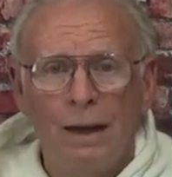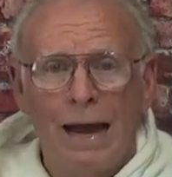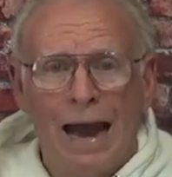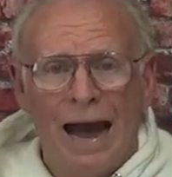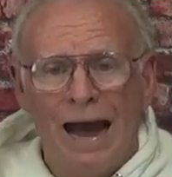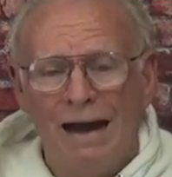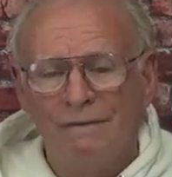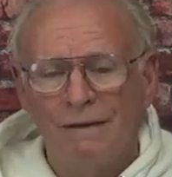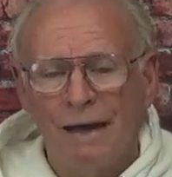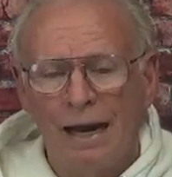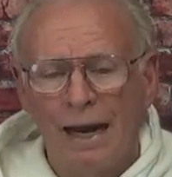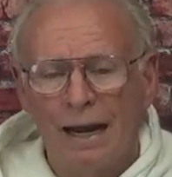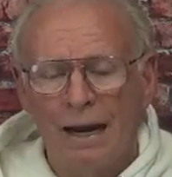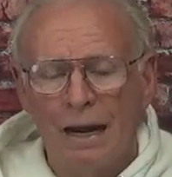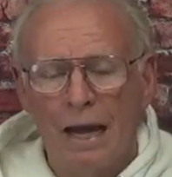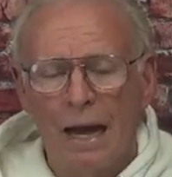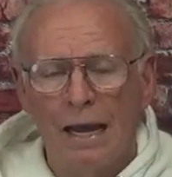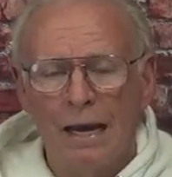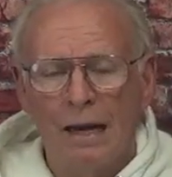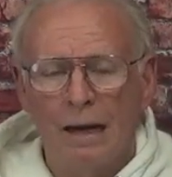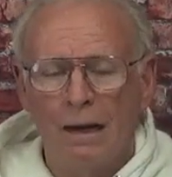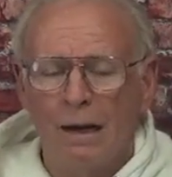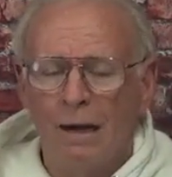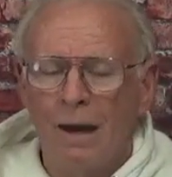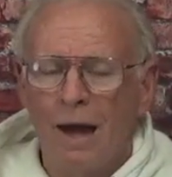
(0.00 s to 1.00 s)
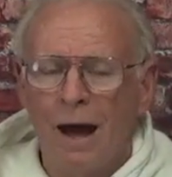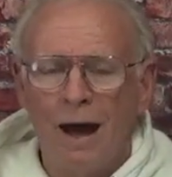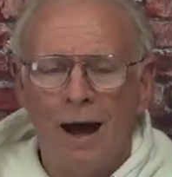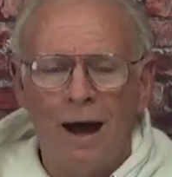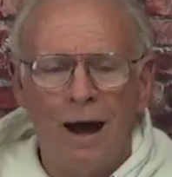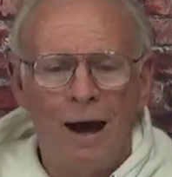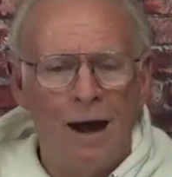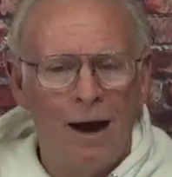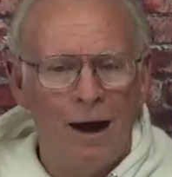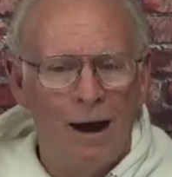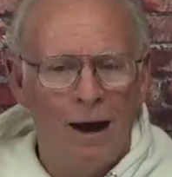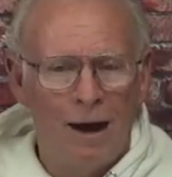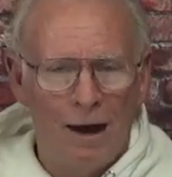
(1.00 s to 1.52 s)
I've had a
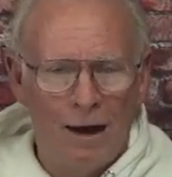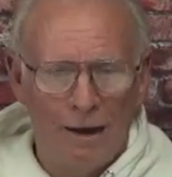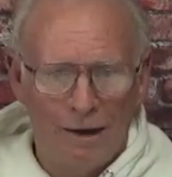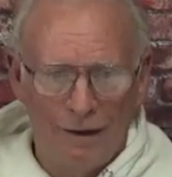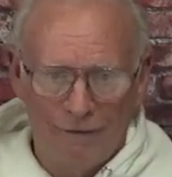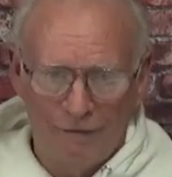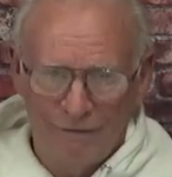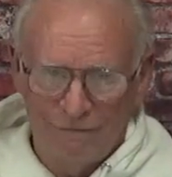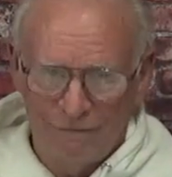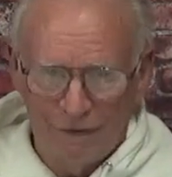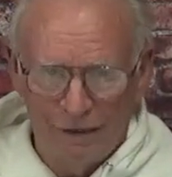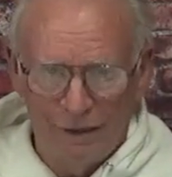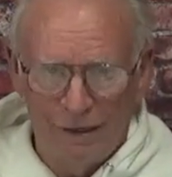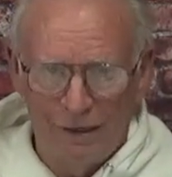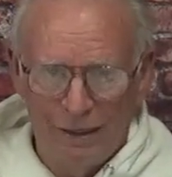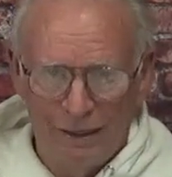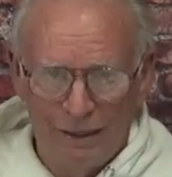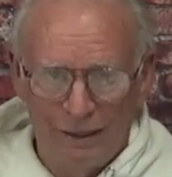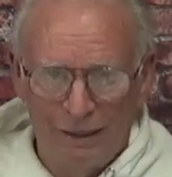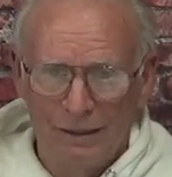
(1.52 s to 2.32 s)
lot of fun